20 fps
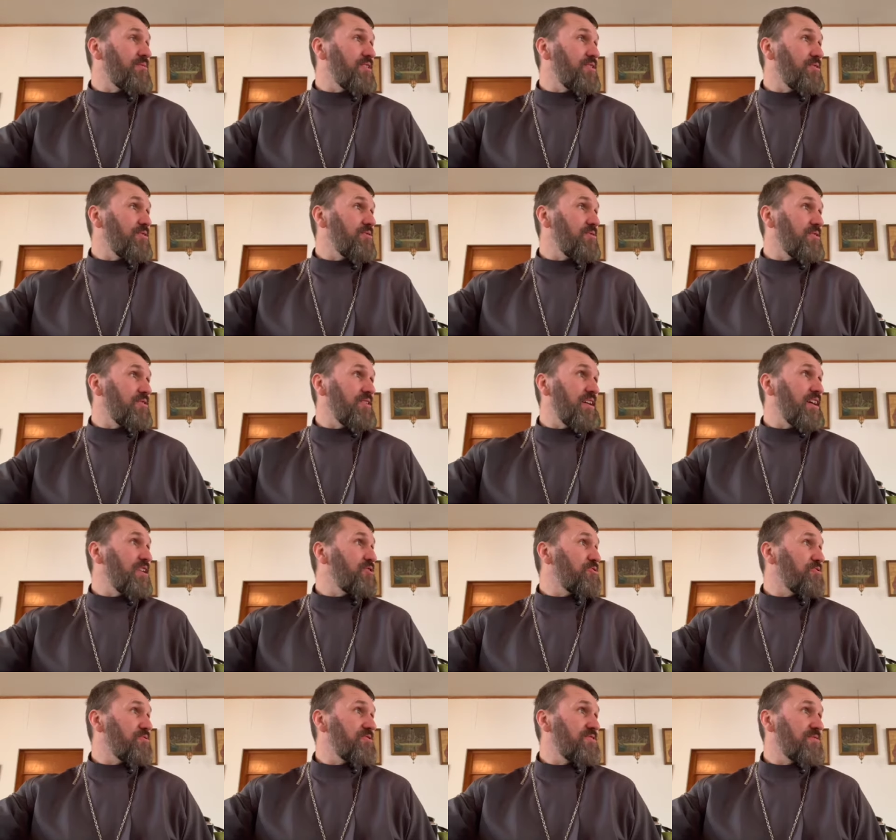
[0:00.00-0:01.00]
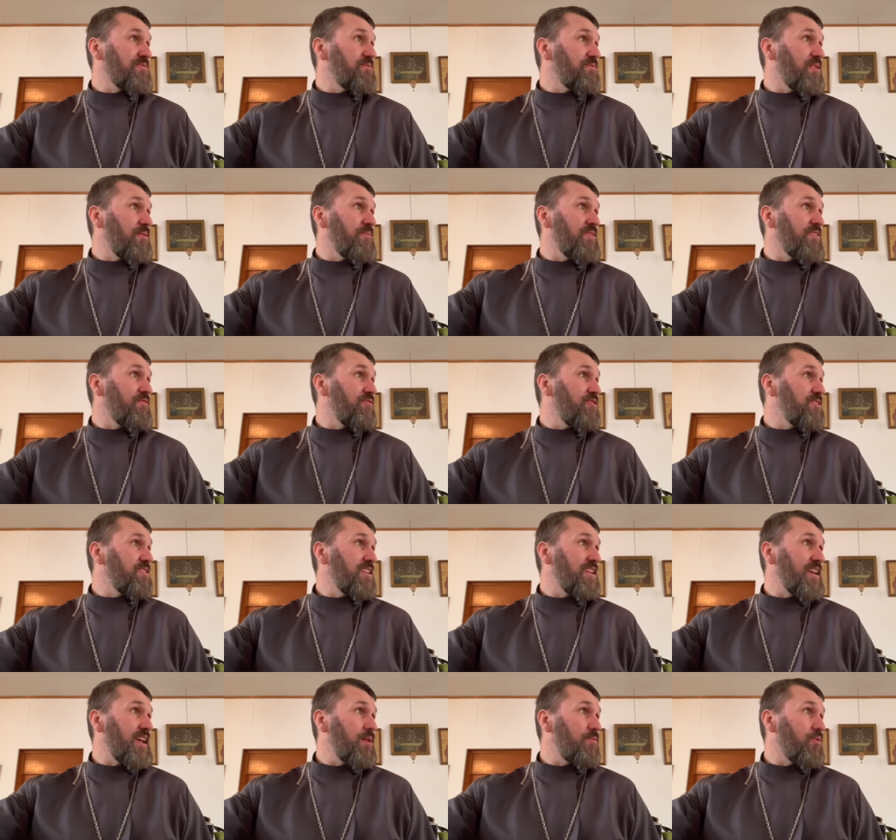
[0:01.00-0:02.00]
You know, the angels coming and
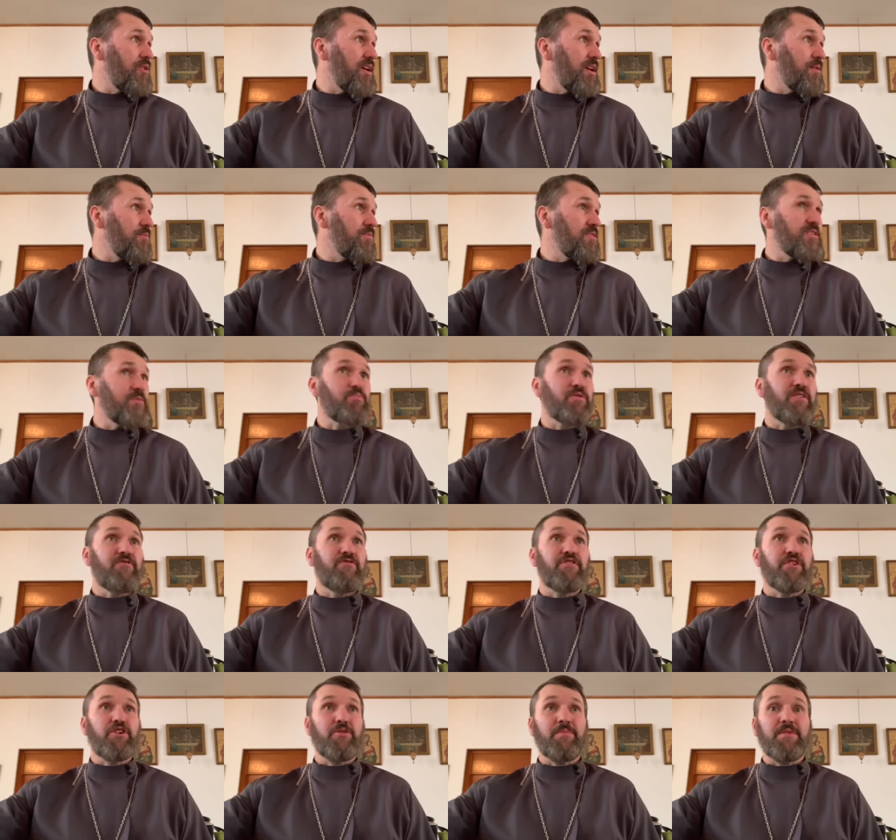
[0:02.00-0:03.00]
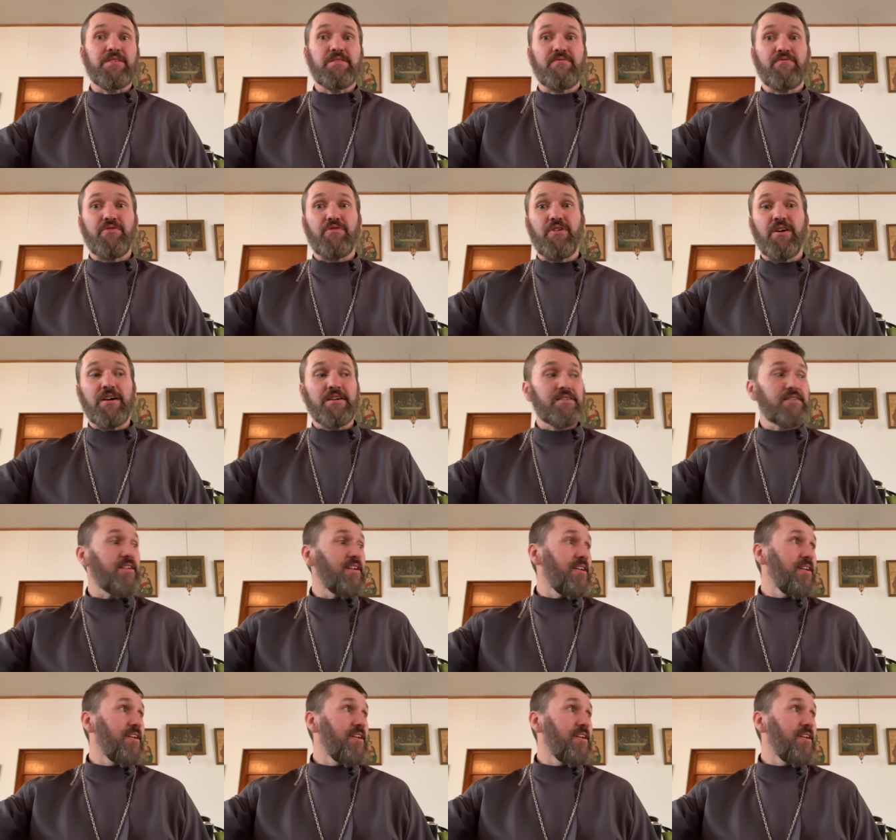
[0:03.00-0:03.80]
visiting Abraham. This prefigurements of Christ.